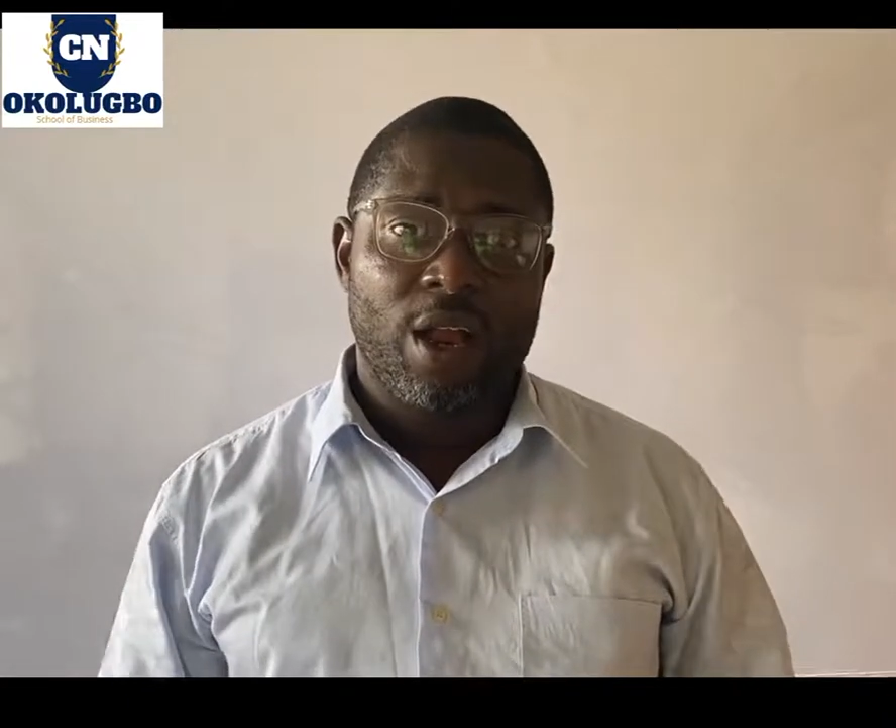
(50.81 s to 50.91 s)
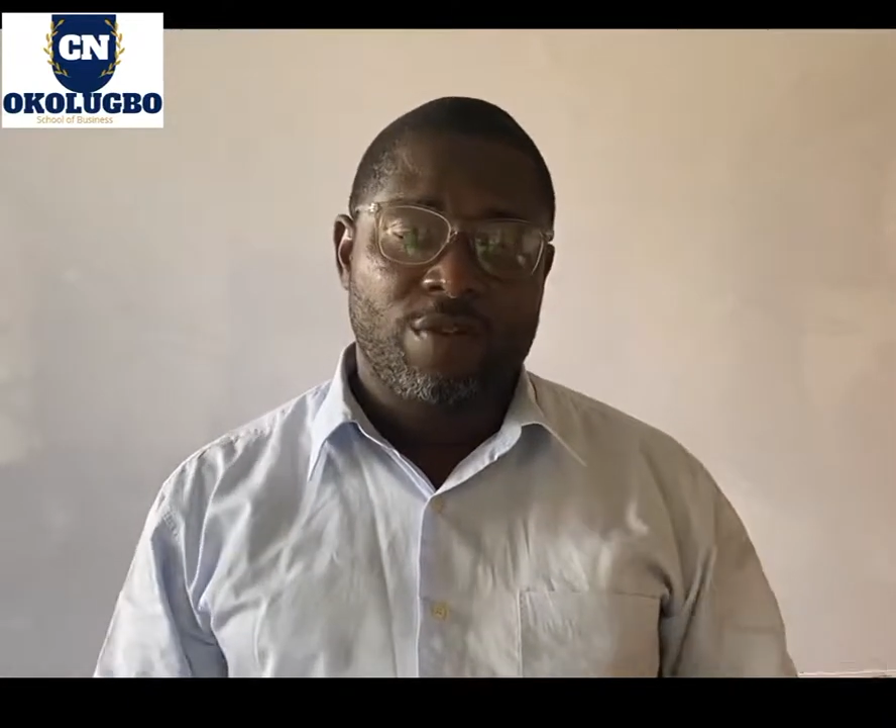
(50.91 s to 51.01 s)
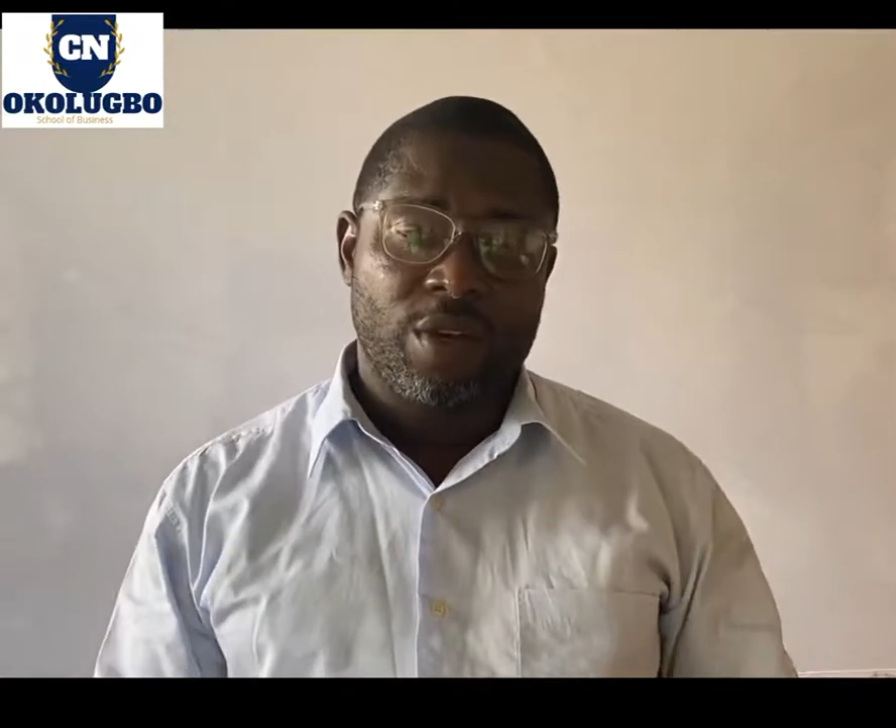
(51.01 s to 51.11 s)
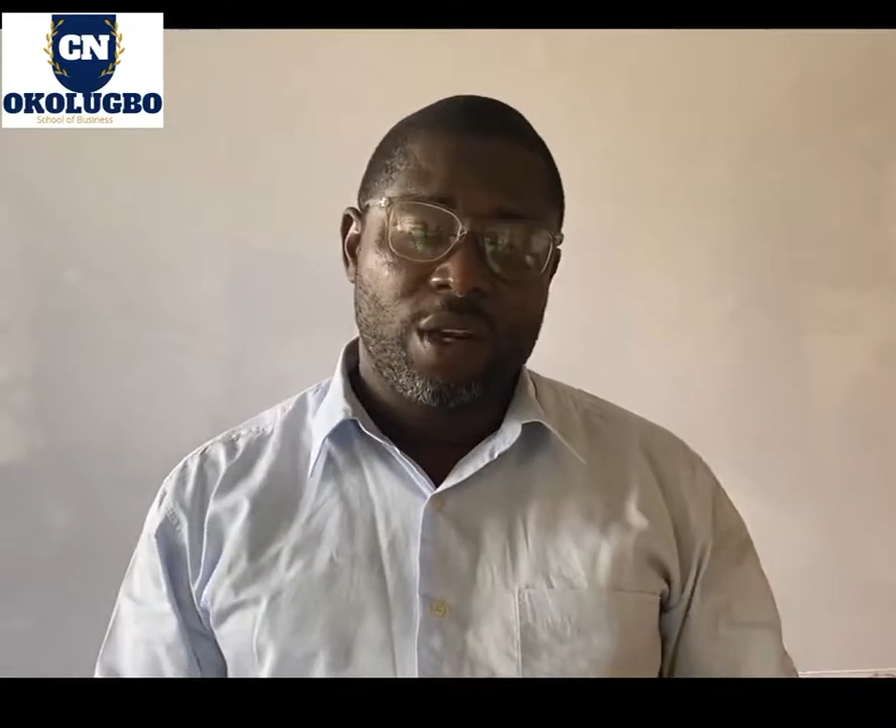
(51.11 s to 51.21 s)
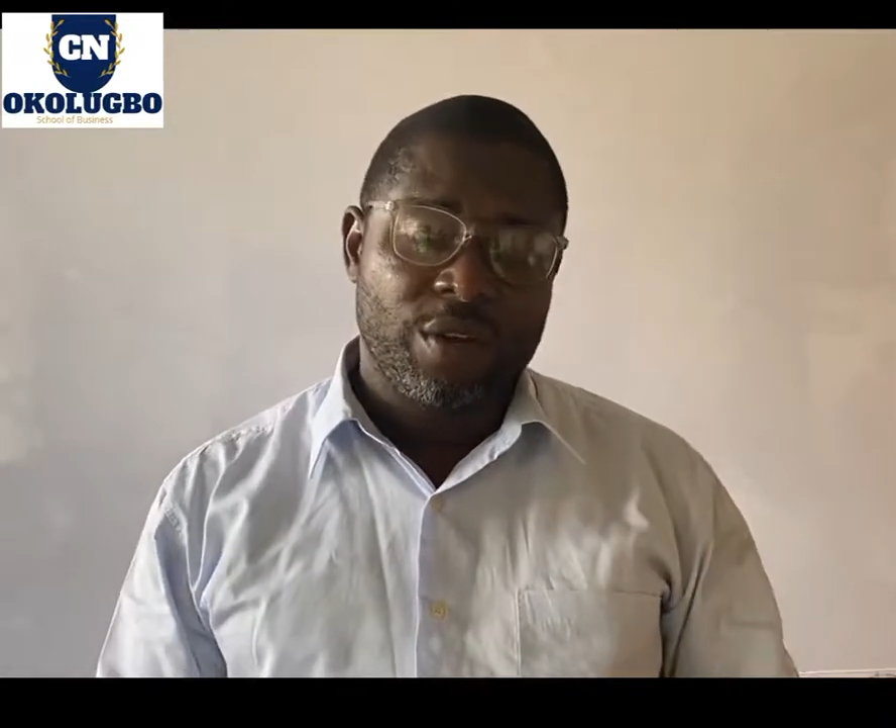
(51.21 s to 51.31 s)

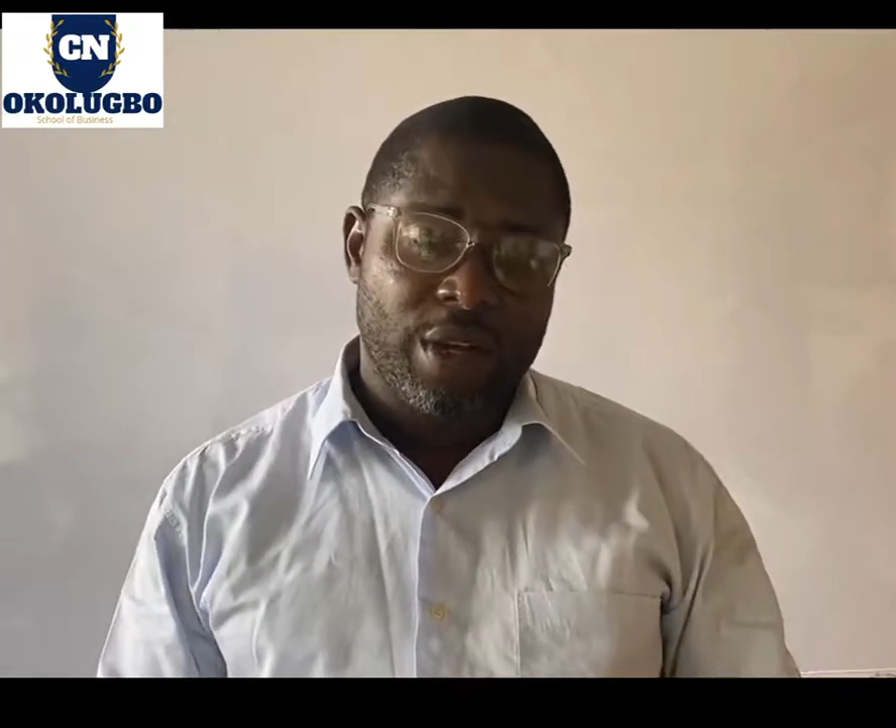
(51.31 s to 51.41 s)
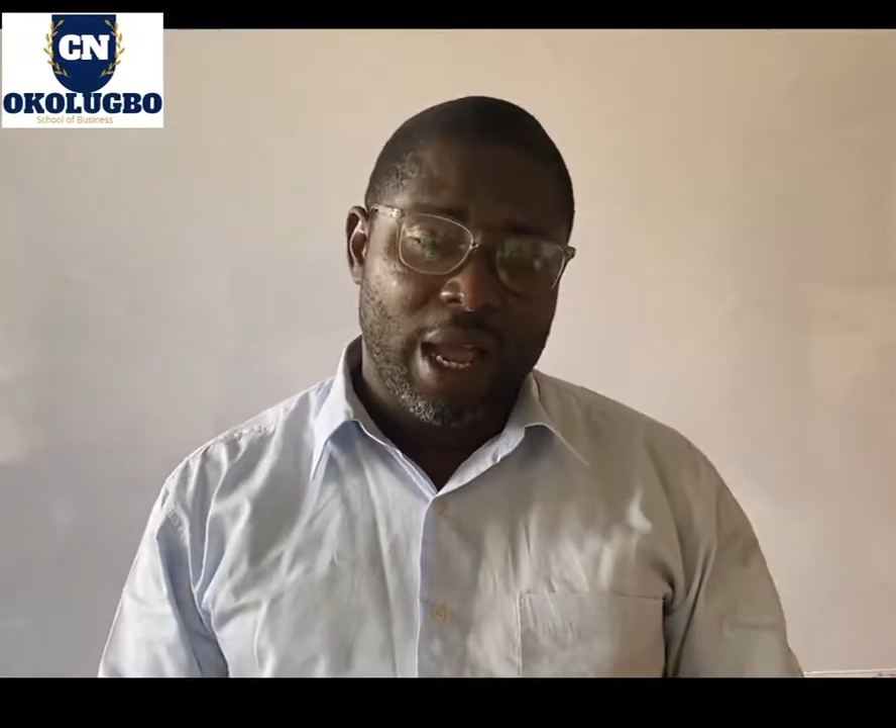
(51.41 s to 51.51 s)
everyday